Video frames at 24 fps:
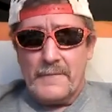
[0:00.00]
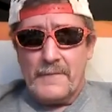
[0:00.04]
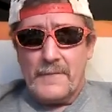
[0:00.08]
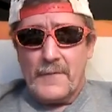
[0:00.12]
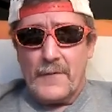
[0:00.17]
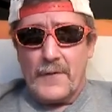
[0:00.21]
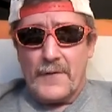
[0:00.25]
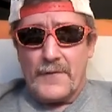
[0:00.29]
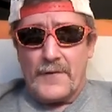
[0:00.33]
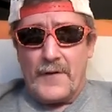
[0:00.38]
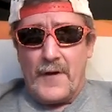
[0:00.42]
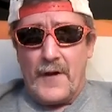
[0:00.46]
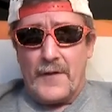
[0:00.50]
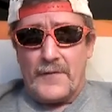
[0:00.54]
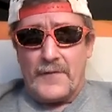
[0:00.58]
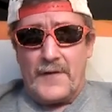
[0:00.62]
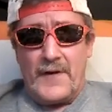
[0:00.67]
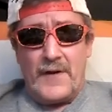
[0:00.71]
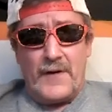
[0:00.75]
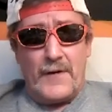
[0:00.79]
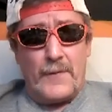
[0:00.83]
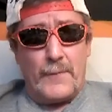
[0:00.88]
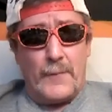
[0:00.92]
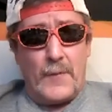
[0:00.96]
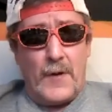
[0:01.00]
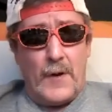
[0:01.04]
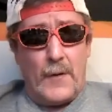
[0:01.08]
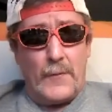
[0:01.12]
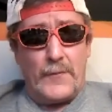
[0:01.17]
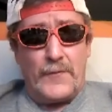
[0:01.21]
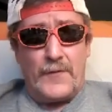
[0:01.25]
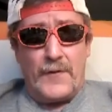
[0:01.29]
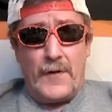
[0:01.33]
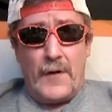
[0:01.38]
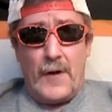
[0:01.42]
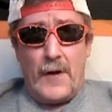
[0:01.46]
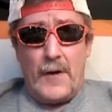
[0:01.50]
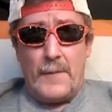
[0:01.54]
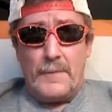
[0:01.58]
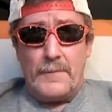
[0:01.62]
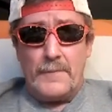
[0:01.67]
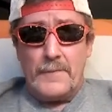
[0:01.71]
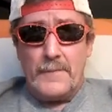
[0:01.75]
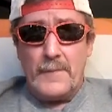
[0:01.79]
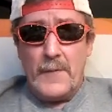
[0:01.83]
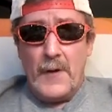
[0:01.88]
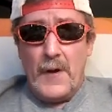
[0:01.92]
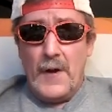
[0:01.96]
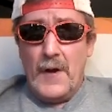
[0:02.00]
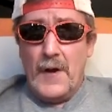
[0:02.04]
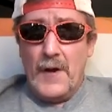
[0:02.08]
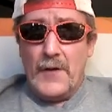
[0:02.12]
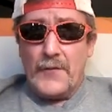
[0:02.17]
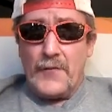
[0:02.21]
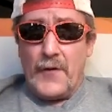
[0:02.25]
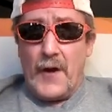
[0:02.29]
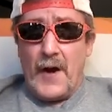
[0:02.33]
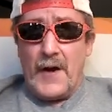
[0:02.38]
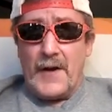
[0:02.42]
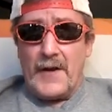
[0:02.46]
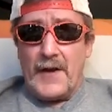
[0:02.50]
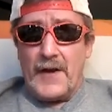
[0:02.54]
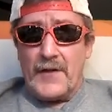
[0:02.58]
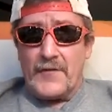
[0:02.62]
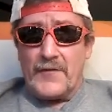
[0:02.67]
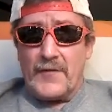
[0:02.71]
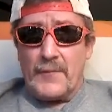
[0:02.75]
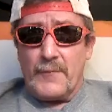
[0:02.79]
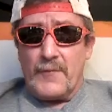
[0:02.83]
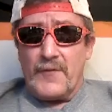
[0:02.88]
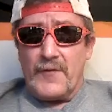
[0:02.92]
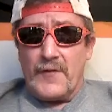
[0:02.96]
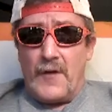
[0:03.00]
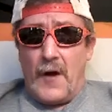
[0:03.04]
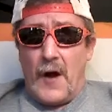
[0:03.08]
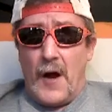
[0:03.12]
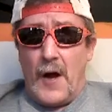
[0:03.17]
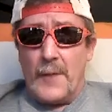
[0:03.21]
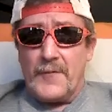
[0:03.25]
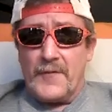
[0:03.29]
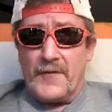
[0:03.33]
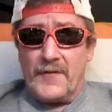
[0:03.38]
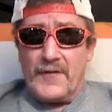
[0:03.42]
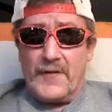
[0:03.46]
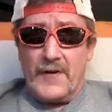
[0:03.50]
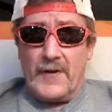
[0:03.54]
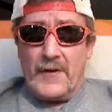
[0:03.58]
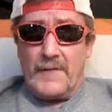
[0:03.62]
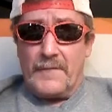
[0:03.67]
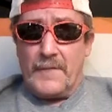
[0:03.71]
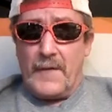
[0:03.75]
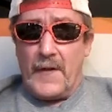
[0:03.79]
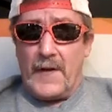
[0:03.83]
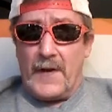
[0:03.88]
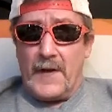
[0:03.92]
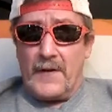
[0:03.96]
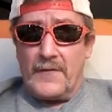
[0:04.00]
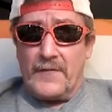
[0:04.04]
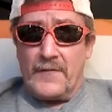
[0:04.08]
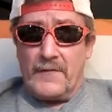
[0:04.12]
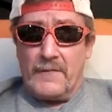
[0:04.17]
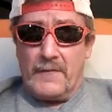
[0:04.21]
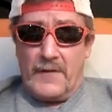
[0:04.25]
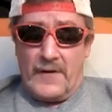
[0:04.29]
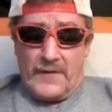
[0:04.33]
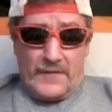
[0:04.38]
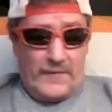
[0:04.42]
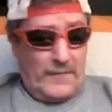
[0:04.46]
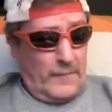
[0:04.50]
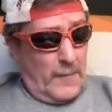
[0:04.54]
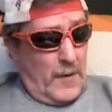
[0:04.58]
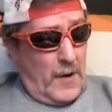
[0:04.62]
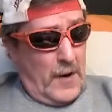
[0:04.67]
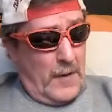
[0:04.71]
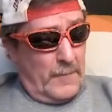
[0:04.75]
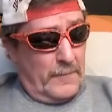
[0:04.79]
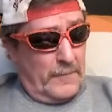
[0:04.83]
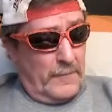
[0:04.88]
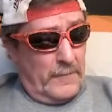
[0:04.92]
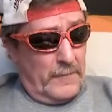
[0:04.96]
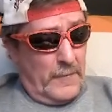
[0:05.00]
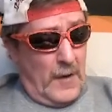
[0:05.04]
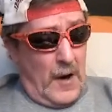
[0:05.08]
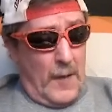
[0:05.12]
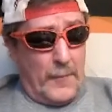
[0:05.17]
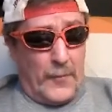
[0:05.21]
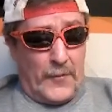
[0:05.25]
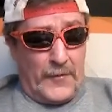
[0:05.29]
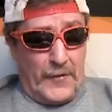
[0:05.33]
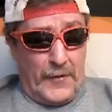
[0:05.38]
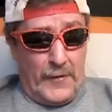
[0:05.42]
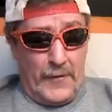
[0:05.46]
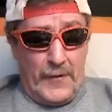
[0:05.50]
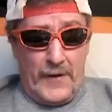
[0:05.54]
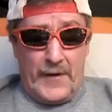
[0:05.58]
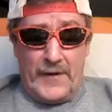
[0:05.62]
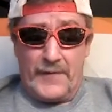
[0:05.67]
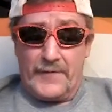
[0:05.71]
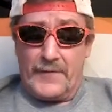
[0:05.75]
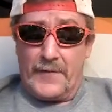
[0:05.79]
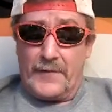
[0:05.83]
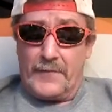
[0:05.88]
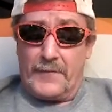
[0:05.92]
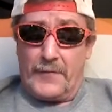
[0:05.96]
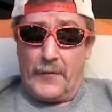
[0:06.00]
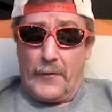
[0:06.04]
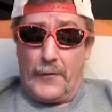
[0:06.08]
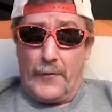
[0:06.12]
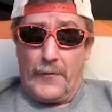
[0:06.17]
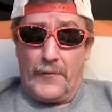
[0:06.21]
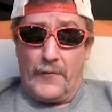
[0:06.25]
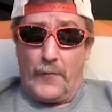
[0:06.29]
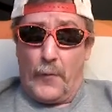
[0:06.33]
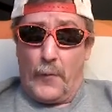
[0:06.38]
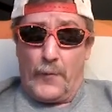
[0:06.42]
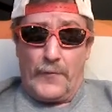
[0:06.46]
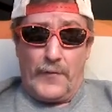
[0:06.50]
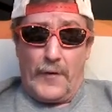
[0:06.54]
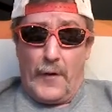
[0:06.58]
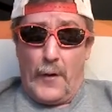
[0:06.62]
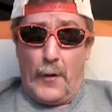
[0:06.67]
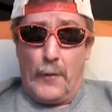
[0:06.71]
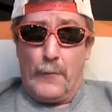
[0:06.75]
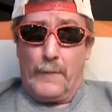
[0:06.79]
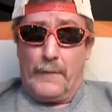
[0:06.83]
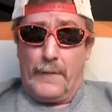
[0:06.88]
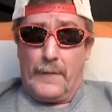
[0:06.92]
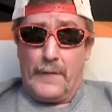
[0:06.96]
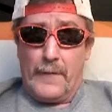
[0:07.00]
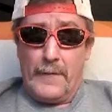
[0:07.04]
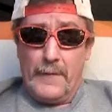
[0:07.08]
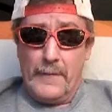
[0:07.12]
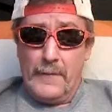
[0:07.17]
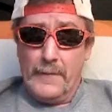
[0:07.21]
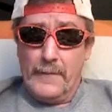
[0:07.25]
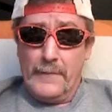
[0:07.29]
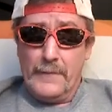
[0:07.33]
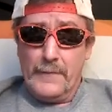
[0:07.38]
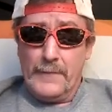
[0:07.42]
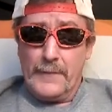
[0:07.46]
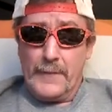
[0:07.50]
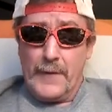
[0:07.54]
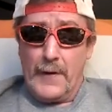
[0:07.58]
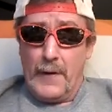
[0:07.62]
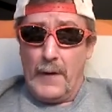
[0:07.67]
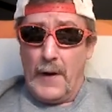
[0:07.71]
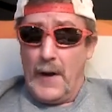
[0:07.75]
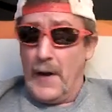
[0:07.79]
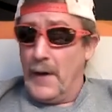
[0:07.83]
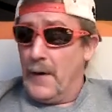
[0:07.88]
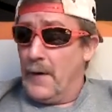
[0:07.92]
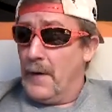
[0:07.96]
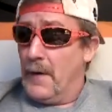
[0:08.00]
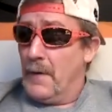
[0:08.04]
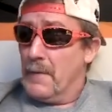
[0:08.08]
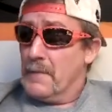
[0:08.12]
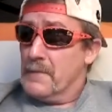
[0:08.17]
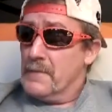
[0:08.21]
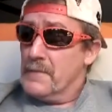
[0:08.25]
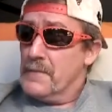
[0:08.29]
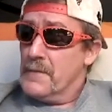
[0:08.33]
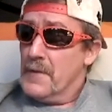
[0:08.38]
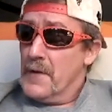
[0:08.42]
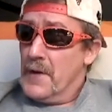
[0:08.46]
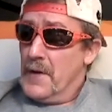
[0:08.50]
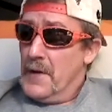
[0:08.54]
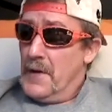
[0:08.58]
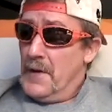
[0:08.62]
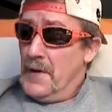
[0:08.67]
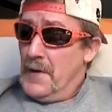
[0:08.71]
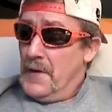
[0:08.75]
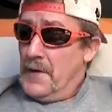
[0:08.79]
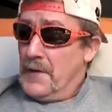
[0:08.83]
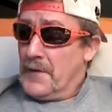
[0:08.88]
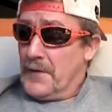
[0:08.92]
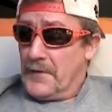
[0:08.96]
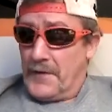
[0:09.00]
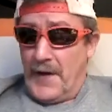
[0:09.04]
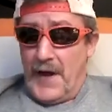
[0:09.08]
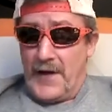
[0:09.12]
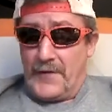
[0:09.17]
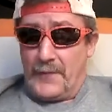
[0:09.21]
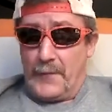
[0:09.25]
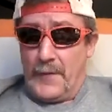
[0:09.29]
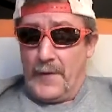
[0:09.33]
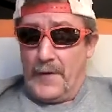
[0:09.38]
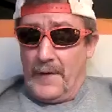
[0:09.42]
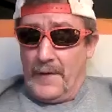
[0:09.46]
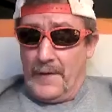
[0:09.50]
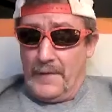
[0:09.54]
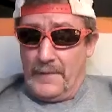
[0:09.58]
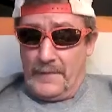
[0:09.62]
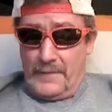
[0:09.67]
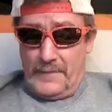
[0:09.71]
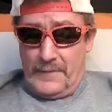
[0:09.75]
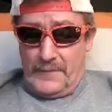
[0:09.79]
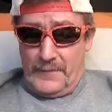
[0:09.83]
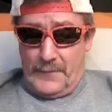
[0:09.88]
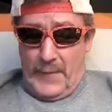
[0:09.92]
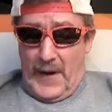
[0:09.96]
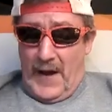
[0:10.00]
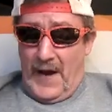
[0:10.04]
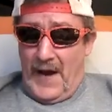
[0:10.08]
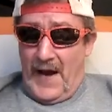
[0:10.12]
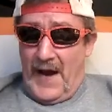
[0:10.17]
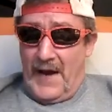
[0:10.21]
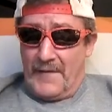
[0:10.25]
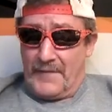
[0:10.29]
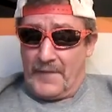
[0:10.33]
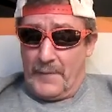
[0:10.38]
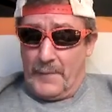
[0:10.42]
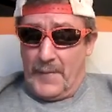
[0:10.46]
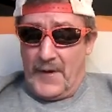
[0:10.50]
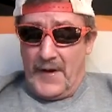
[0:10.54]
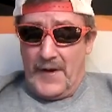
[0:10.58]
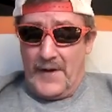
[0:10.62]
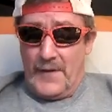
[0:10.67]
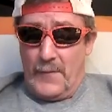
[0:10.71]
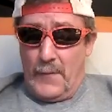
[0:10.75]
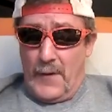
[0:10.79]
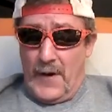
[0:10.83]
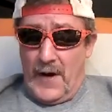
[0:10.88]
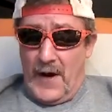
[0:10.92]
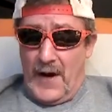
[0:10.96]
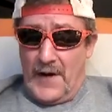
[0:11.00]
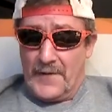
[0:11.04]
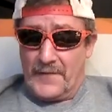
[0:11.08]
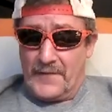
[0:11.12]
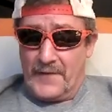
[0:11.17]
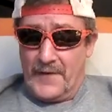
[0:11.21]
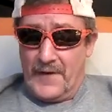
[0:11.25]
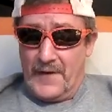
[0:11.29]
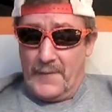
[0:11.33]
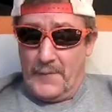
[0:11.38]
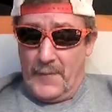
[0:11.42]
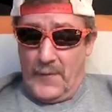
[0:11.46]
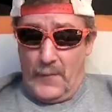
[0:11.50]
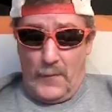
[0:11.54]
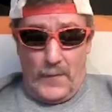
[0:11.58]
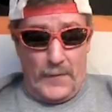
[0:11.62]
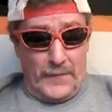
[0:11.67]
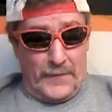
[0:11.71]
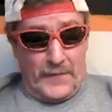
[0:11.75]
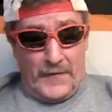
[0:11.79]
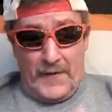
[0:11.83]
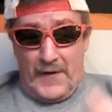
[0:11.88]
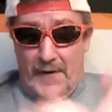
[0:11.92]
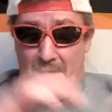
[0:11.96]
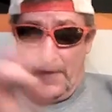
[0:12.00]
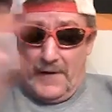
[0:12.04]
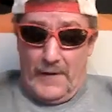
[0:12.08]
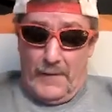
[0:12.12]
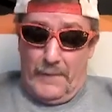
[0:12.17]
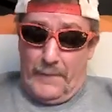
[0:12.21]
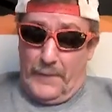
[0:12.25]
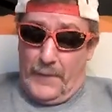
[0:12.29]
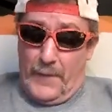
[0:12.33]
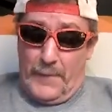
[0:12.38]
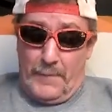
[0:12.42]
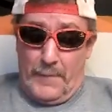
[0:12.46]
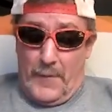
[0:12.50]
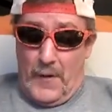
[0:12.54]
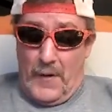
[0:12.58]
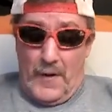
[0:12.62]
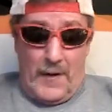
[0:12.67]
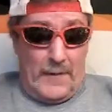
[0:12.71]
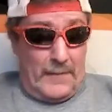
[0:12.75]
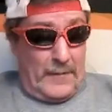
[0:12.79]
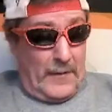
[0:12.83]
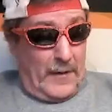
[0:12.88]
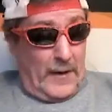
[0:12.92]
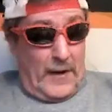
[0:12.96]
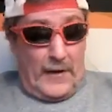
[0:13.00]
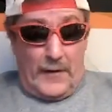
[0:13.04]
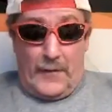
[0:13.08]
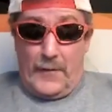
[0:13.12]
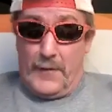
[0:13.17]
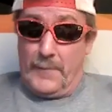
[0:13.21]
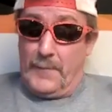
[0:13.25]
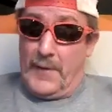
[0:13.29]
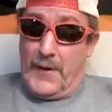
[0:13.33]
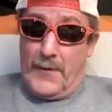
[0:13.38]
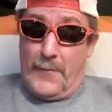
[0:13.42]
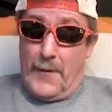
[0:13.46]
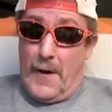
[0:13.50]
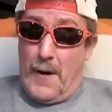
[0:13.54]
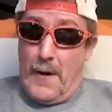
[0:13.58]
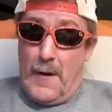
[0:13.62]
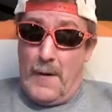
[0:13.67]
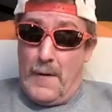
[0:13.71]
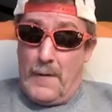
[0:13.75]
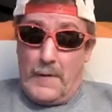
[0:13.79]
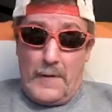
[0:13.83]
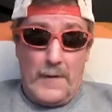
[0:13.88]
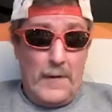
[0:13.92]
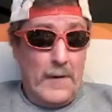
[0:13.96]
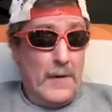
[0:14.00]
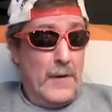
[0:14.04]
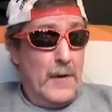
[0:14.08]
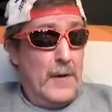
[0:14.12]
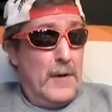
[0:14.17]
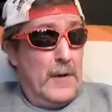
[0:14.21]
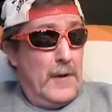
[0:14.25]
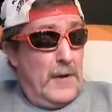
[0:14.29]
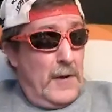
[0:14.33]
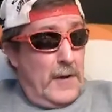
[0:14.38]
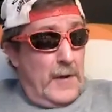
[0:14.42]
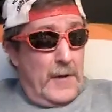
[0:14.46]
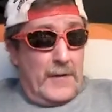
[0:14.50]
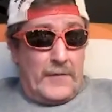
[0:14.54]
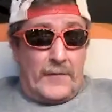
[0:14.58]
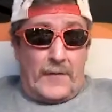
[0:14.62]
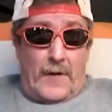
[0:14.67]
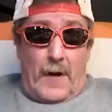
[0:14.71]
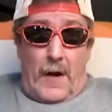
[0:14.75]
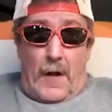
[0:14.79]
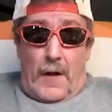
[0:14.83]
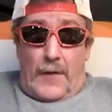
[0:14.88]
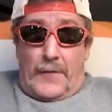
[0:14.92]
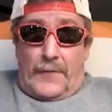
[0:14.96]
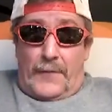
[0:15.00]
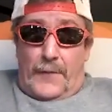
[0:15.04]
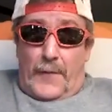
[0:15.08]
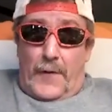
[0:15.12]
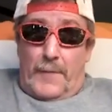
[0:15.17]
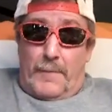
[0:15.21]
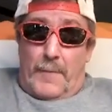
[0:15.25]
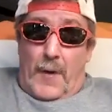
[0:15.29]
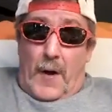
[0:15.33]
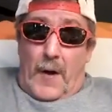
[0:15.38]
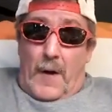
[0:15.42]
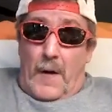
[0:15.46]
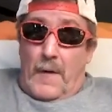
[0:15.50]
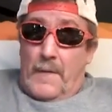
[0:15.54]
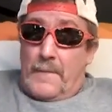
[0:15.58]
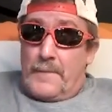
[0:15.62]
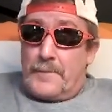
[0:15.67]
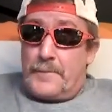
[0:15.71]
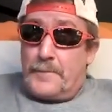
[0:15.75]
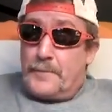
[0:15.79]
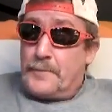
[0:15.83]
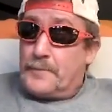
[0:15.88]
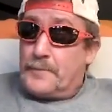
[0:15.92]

or is Gus getting them coached up, trying to get some stops and seeing if they can get some opportunities to turn Georgia over? I don't know. because that's what it'll about have to be the way I see it. But we'll see. You know, football. I could be wrong. It's college football,